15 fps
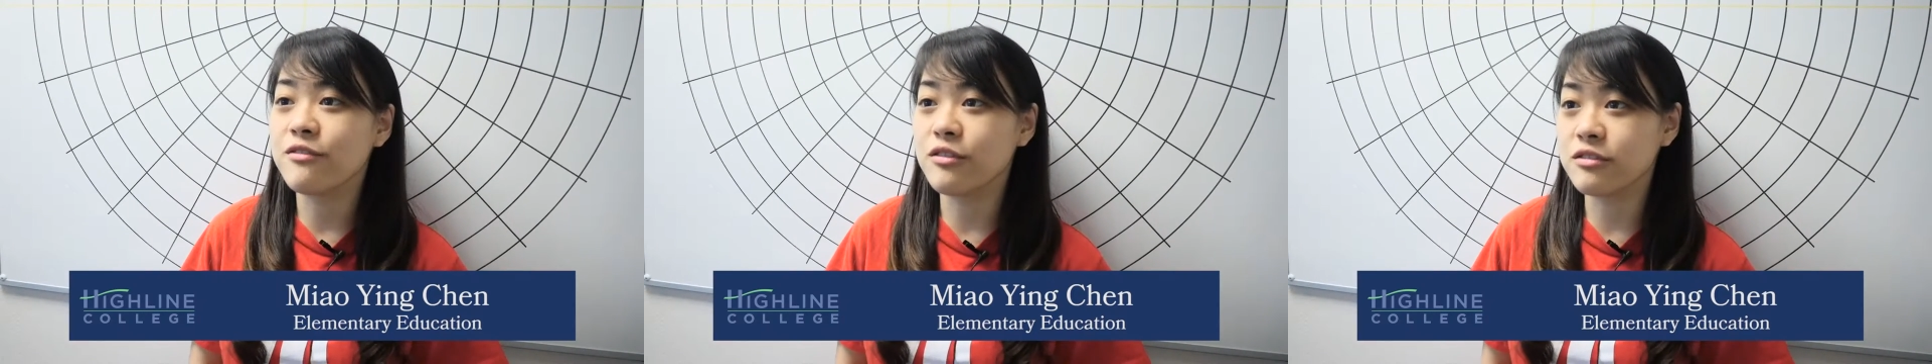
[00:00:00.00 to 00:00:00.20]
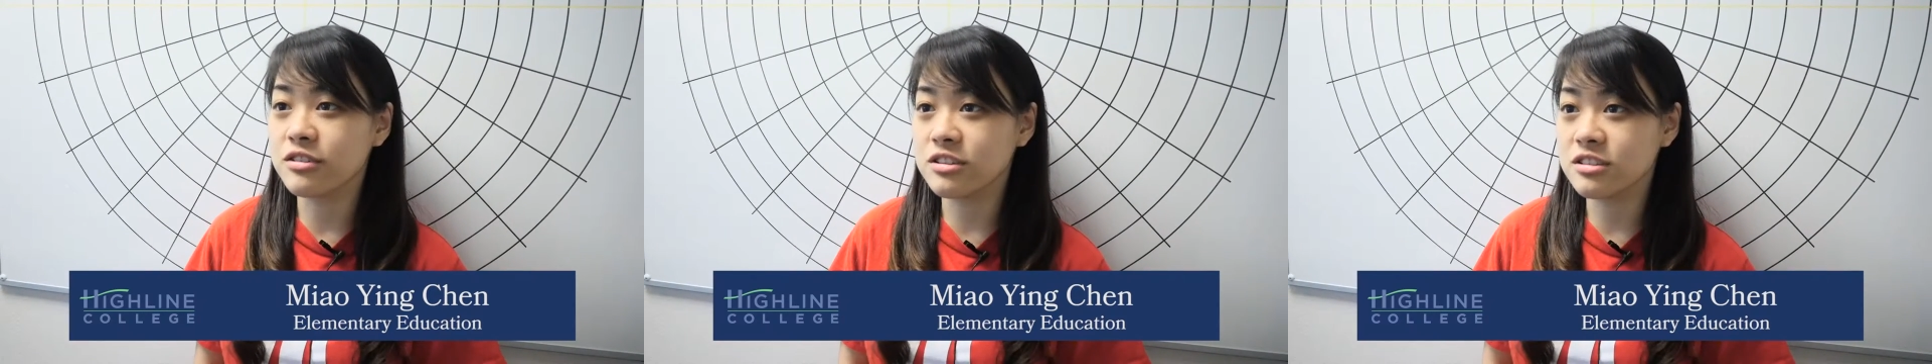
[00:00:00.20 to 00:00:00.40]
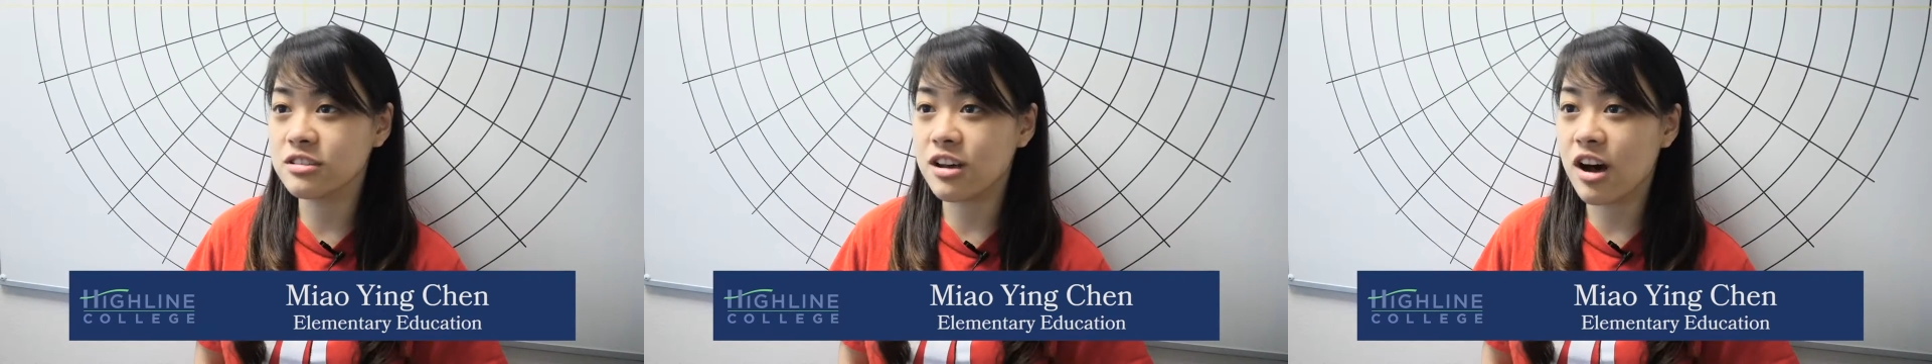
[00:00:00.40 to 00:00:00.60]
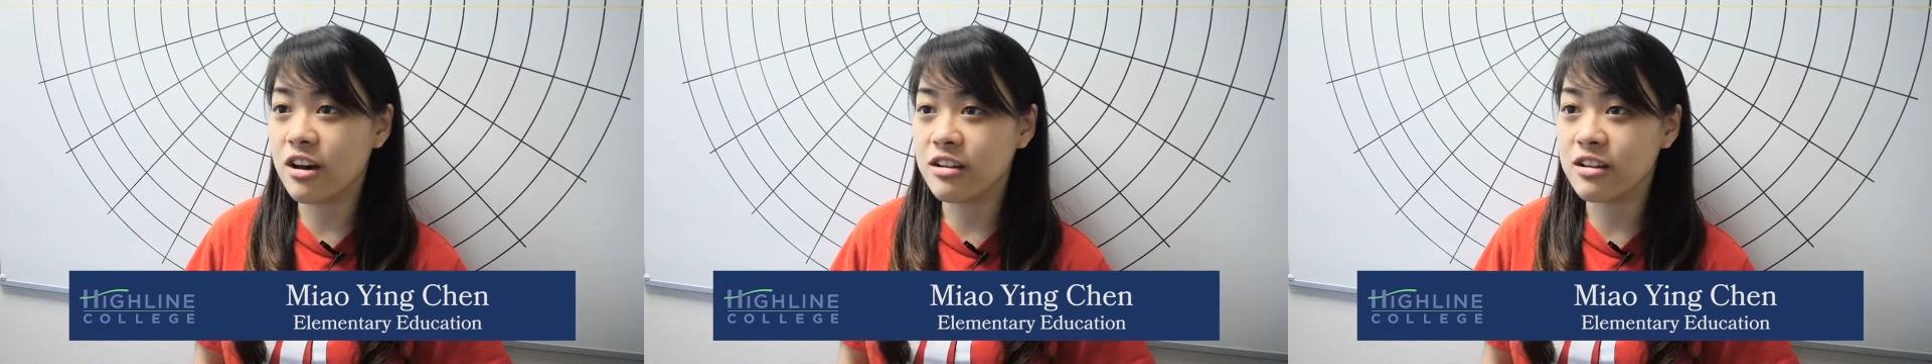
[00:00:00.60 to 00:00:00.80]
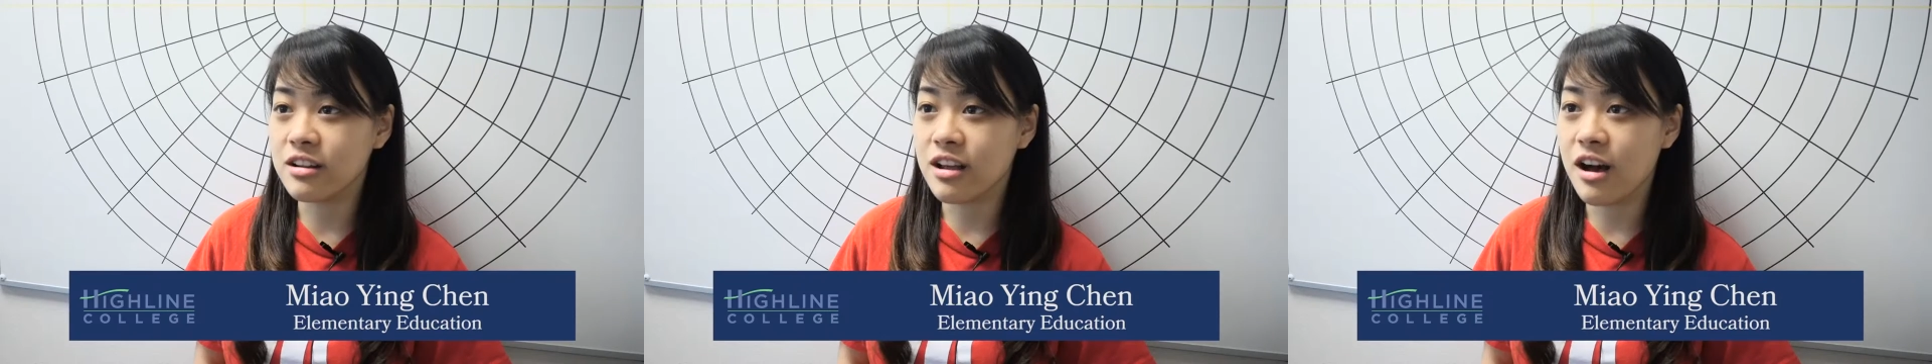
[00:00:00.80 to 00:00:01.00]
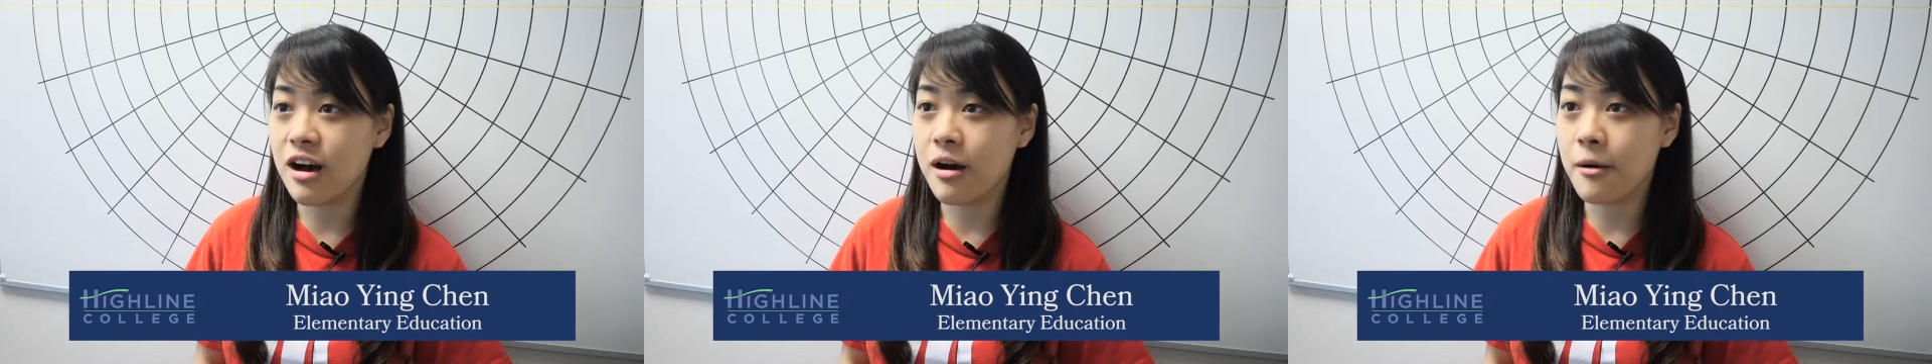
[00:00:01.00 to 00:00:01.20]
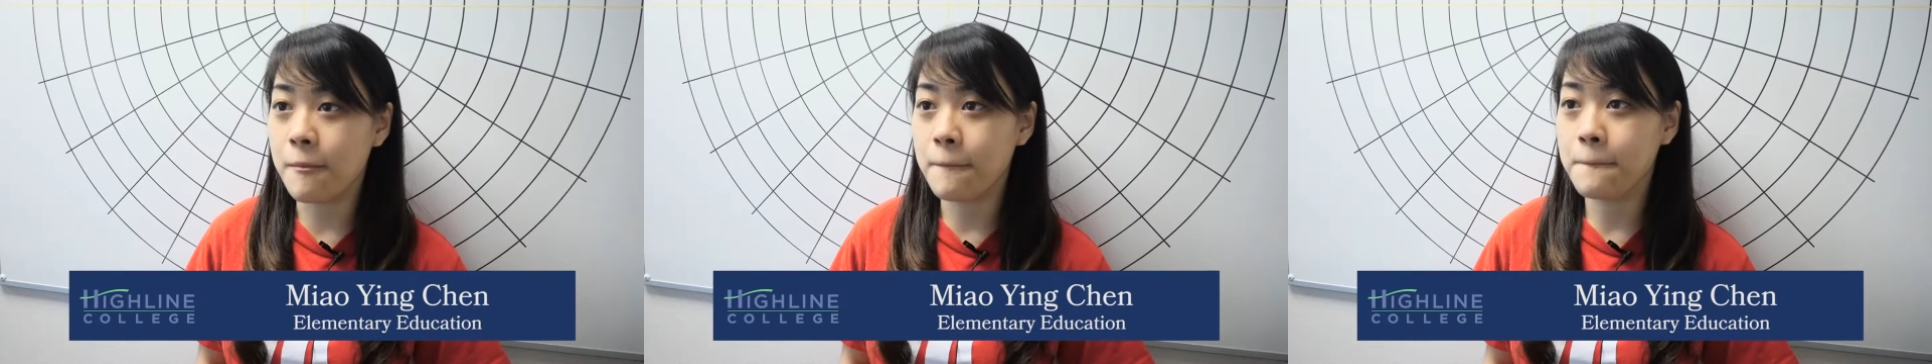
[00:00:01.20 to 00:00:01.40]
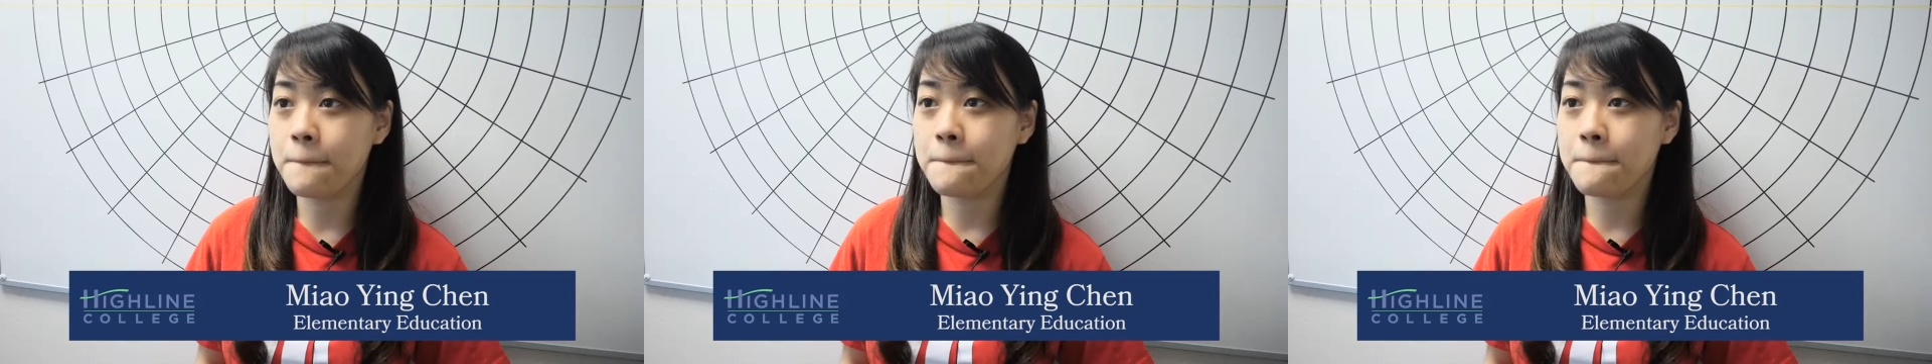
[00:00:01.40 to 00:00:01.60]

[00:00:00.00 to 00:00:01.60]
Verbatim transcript: focus on um,